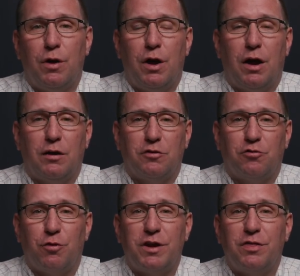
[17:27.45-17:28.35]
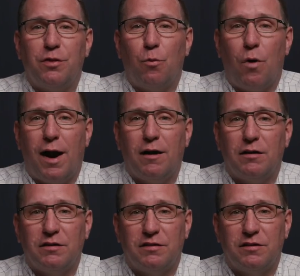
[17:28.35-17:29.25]
uh, strengthen the
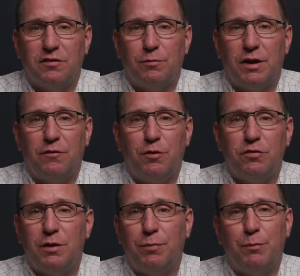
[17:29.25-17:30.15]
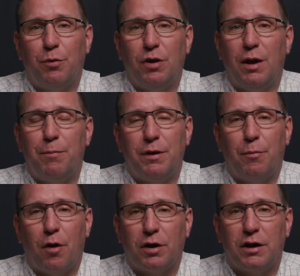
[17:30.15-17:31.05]
wireless system that if you simply pull up in the
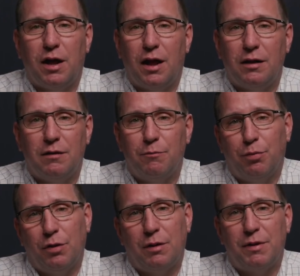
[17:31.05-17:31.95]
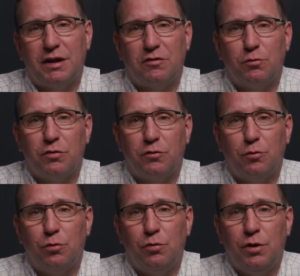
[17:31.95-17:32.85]
parking lot and pull up next to a
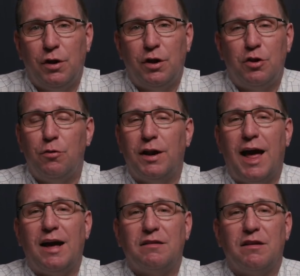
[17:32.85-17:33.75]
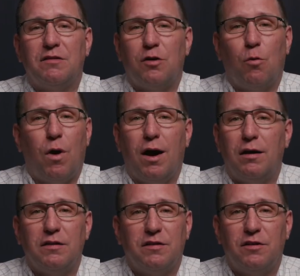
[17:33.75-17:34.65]
school, you can access our
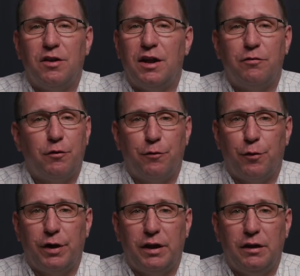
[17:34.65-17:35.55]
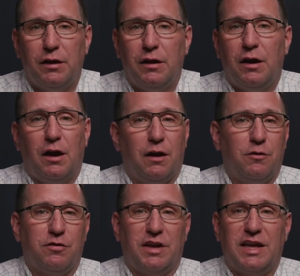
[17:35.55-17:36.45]
wireless internet for free. Uh,
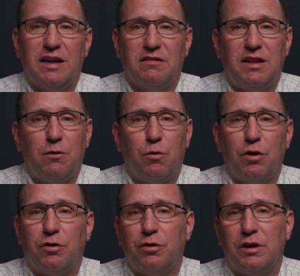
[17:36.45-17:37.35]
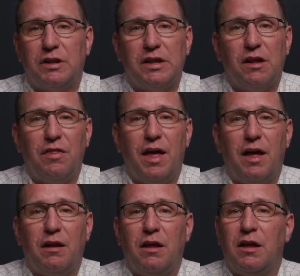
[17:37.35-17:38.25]
there's a guest network. You can click on
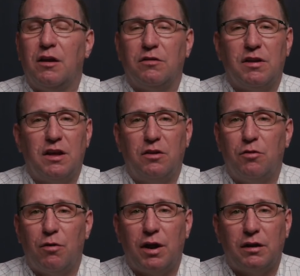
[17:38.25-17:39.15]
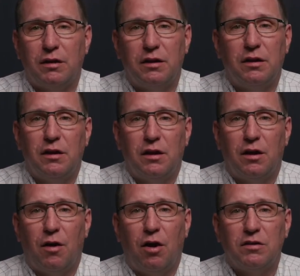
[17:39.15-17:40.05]
that. It'll take you directly
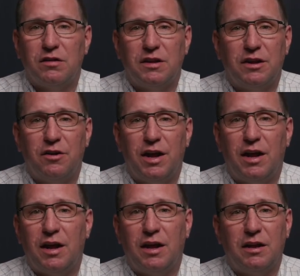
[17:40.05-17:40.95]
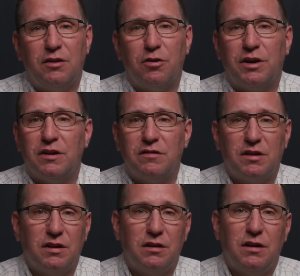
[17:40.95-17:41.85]
uh, onto the internet and your kids
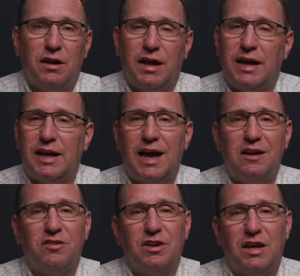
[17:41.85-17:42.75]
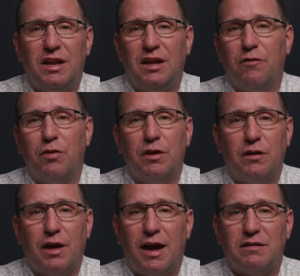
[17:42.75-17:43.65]
can engage in any of
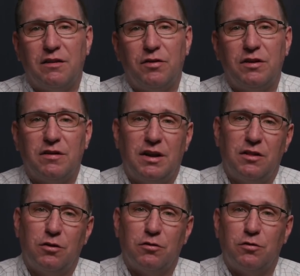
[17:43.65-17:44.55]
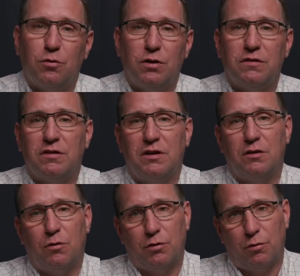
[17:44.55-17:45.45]
the activities that either your school has
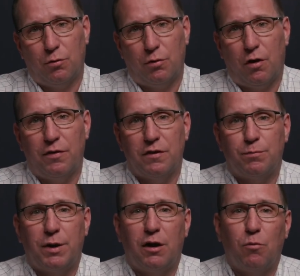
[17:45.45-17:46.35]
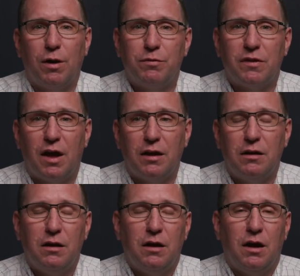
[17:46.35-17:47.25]
sent or, or on this parent
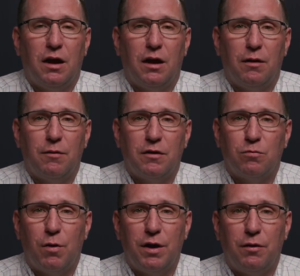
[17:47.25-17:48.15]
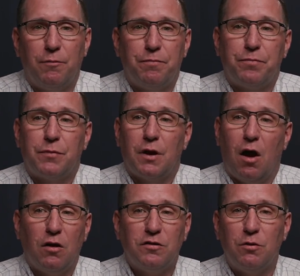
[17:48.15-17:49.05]
website uh, as well.
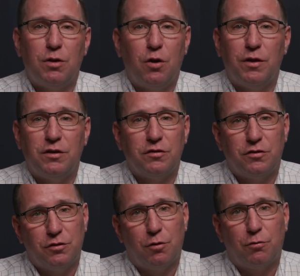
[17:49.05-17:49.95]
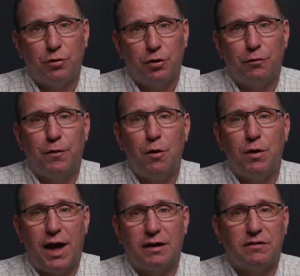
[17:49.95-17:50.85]
Also know that just your, your phone
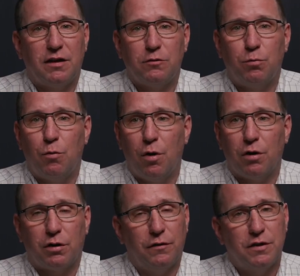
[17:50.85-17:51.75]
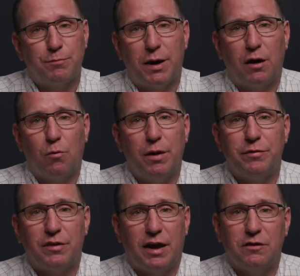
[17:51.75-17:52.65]
access will work on this parent
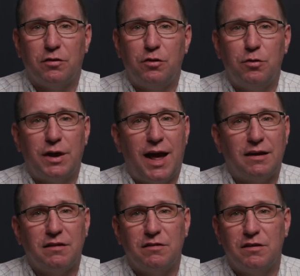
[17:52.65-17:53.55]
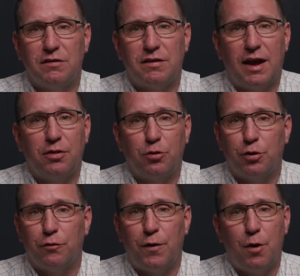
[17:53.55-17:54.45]
website. So you can access this site through
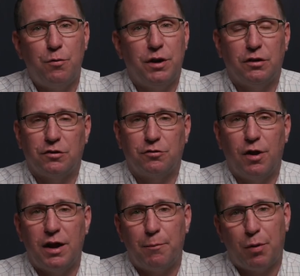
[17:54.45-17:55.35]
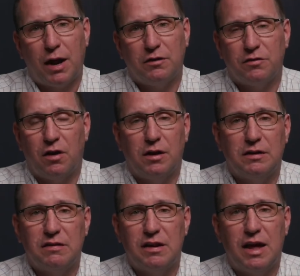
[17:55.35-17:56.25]
your phone. It looks great. I practiced on
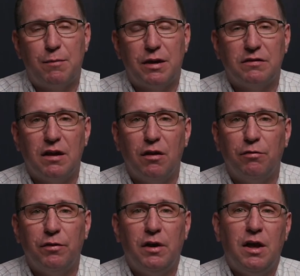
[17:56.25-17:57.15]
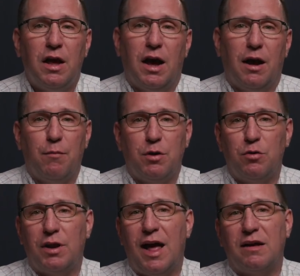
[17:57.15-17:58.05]
it today myself. Um, and
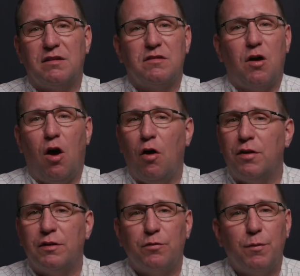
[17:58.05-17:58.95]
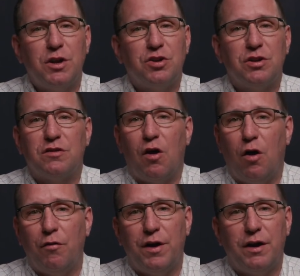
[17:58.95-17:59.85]
you can access all the information. It's
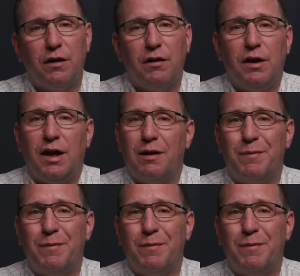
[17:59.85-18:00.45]
all there. And